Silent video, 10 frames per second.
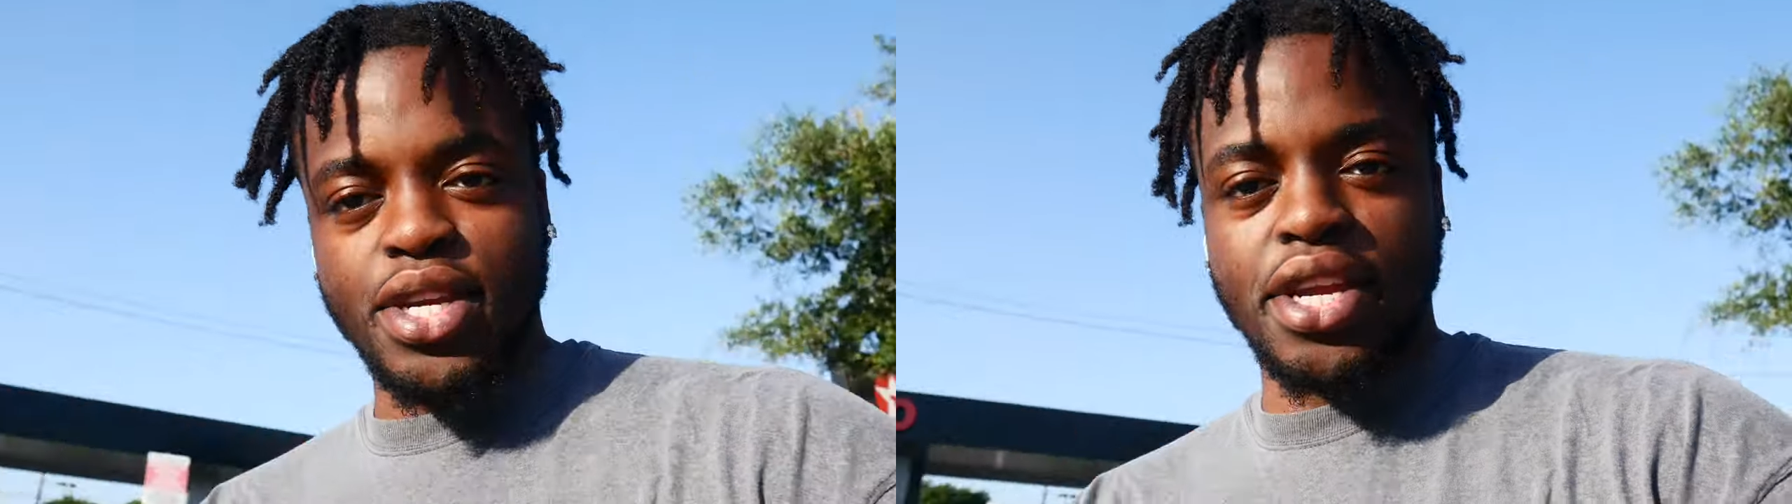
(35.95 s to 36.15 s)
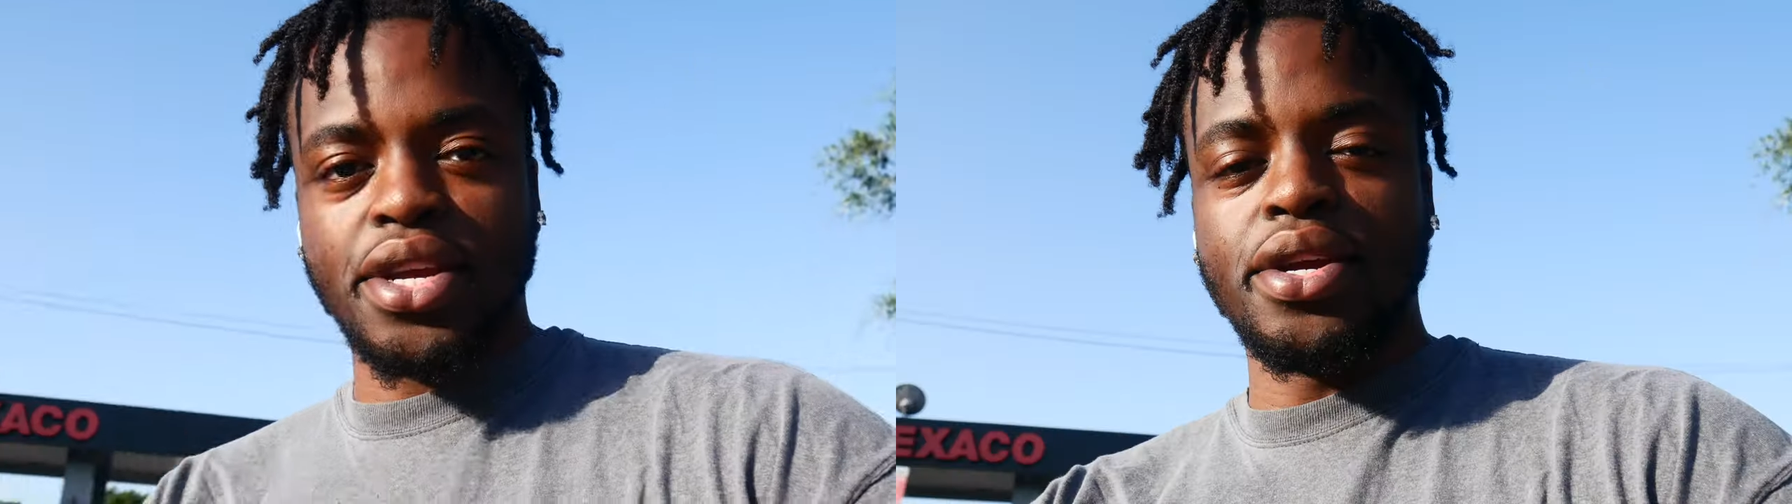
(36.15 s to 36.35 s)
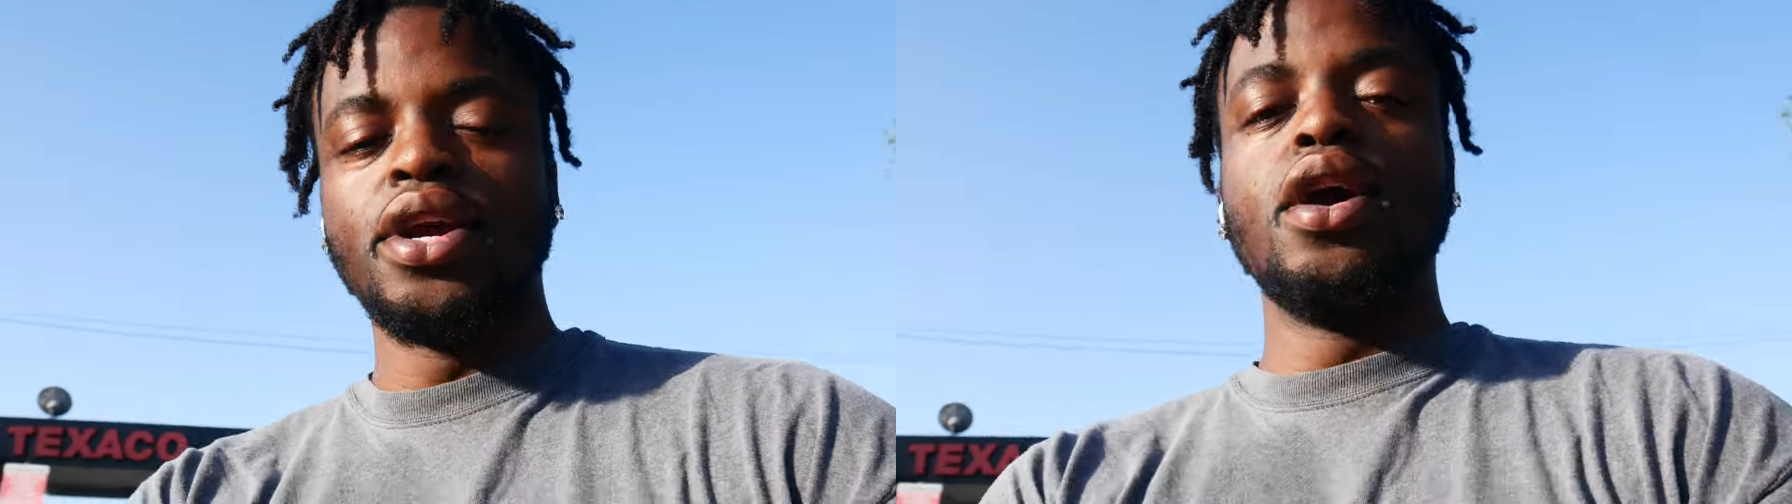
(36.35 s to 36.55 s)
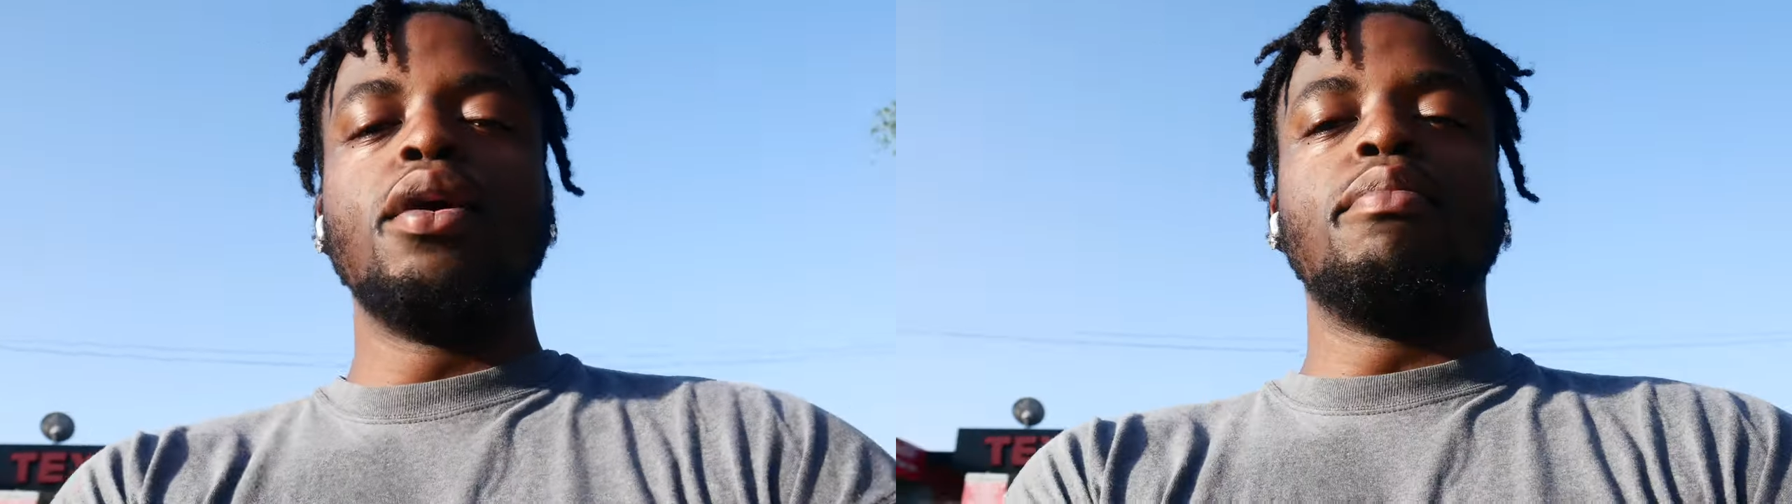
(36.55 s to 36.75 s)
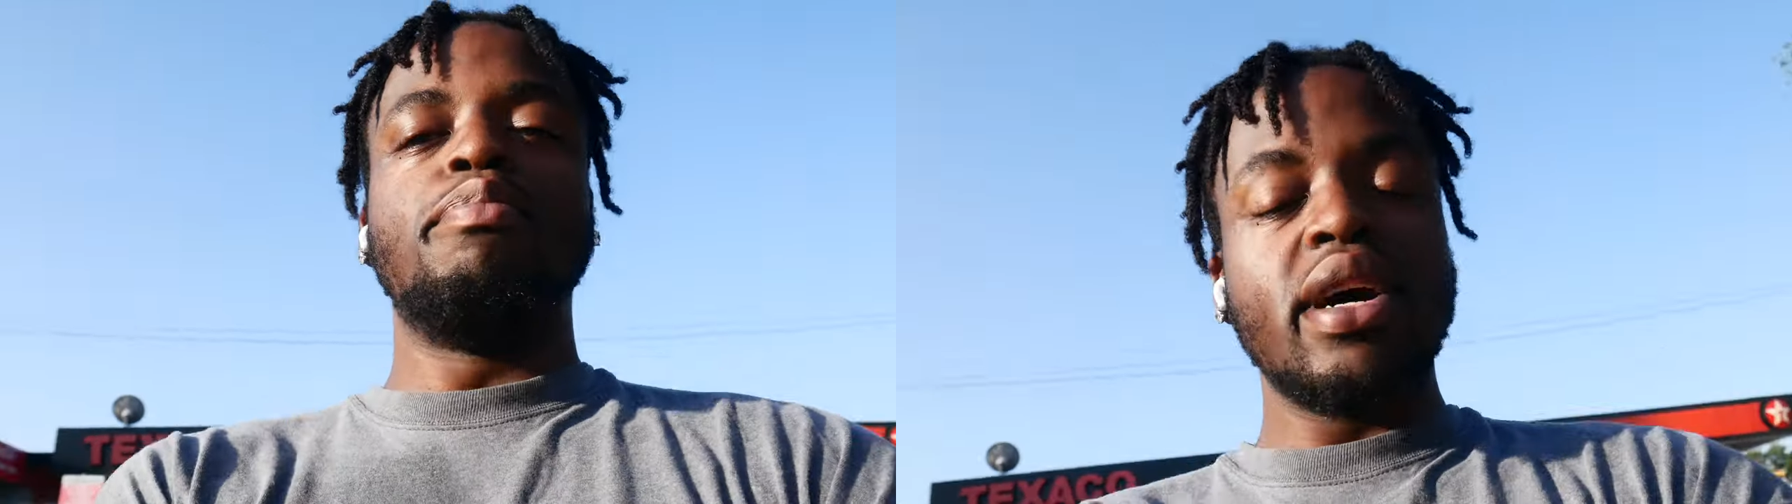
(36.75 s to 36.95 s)
here
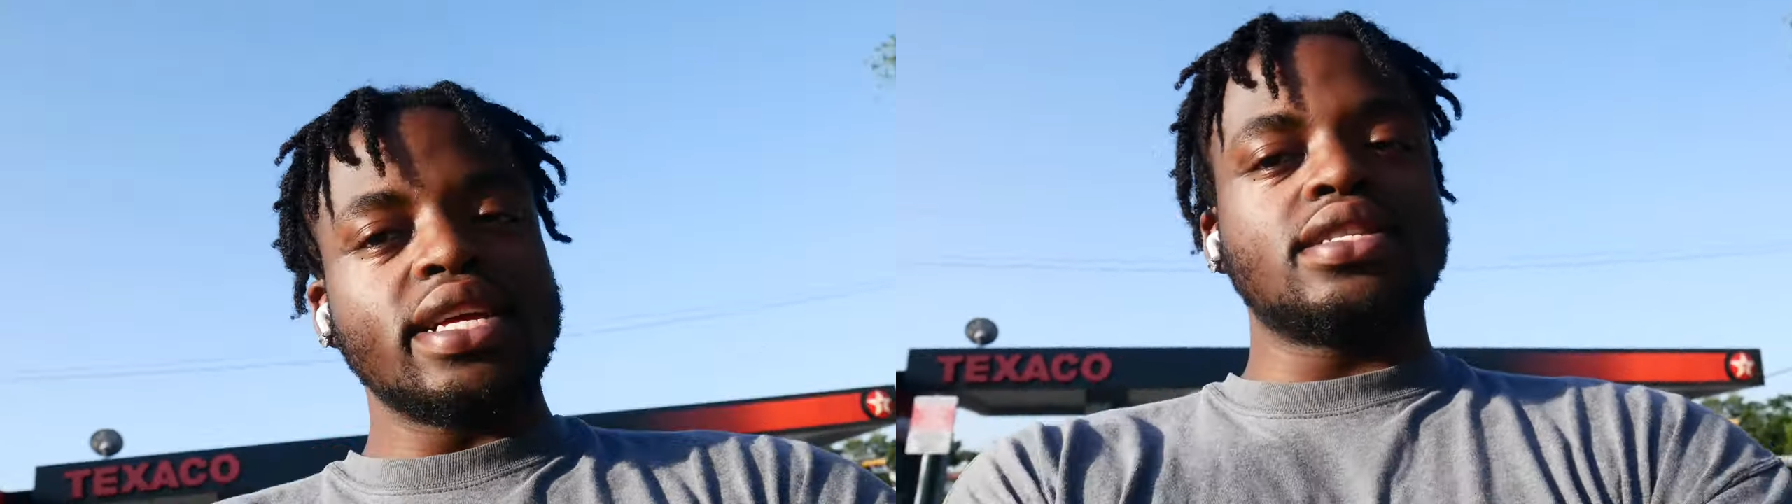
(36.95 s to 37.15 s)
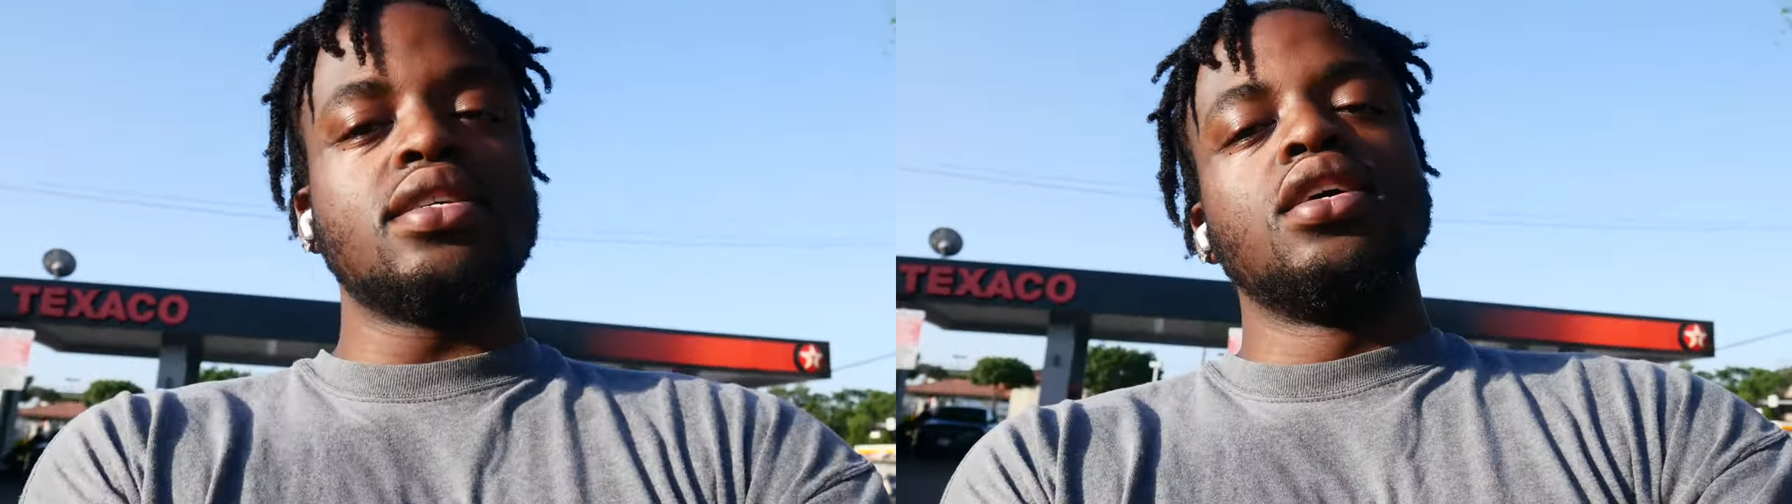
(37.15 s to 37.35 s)
but